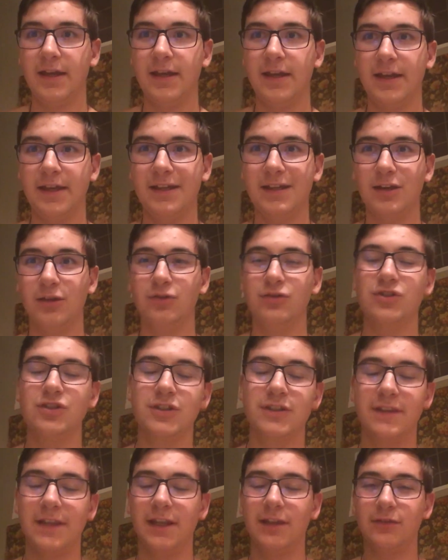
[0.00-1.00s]
Hey,
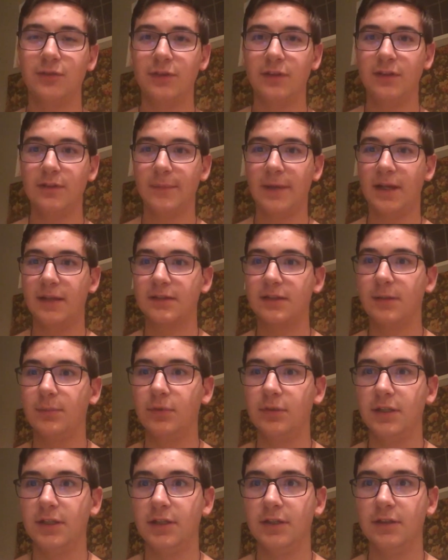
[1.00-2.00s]
coach, thanks for these past
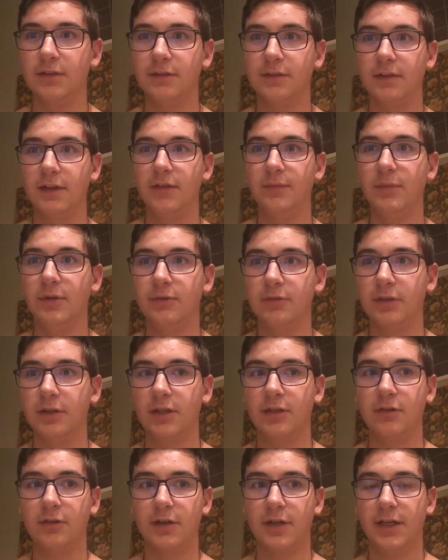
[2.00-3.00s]
couple years. They've been
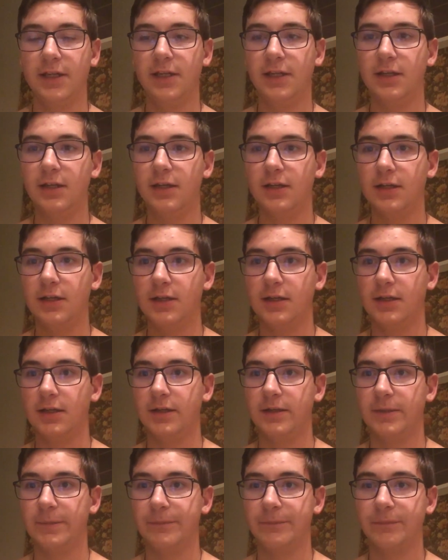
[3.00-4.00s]
really great.
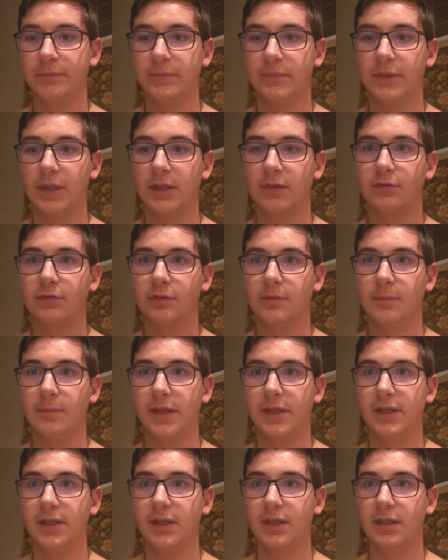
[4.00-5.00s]
Um, thanks for
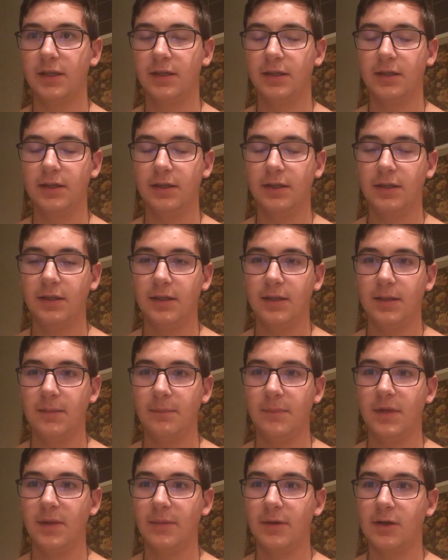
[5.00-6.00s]
making
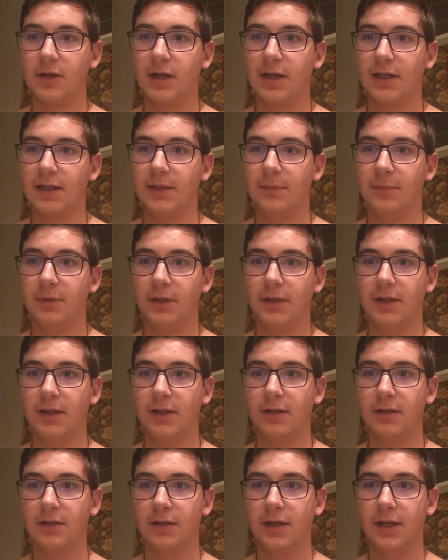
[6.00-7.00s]
me a better hockey
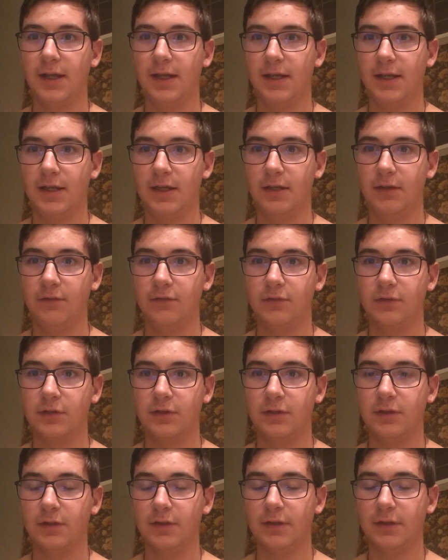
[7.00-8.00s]
player and for
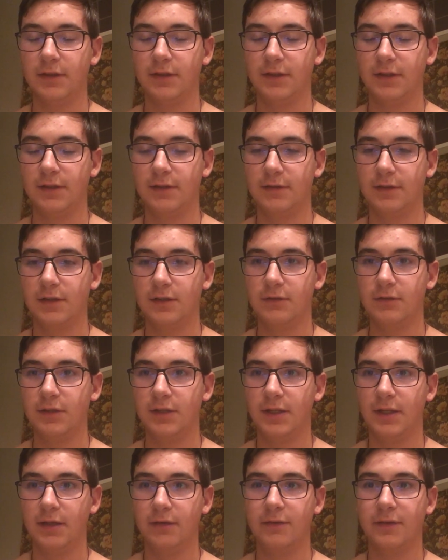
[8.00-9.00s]
all the things that you
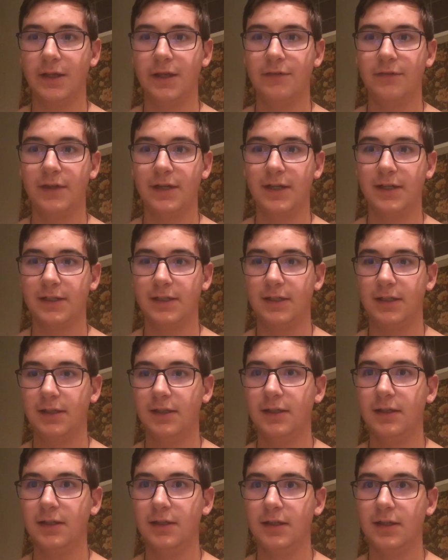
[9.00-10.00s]
did outside of
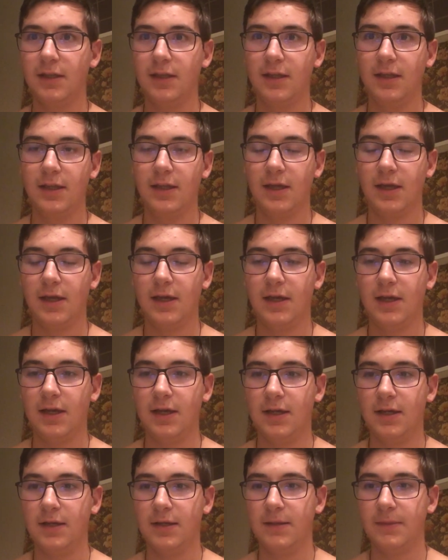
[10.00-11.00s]
hockey.
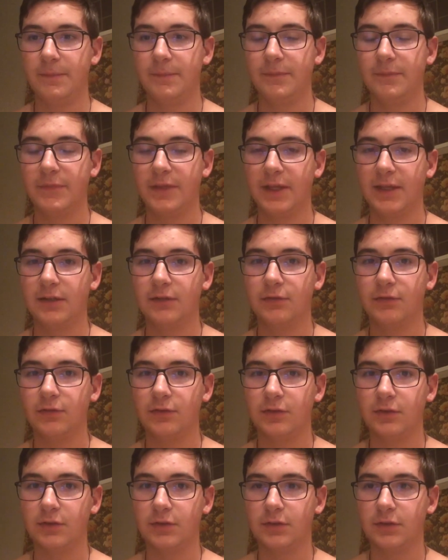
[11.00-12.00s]
Um, thanks
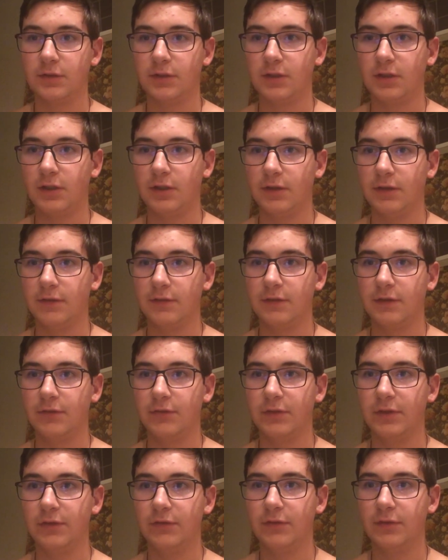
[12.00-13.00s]
for all the
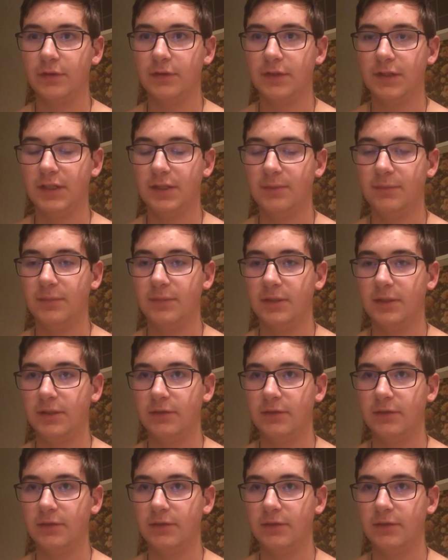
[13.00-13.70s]
stuff you did for the team.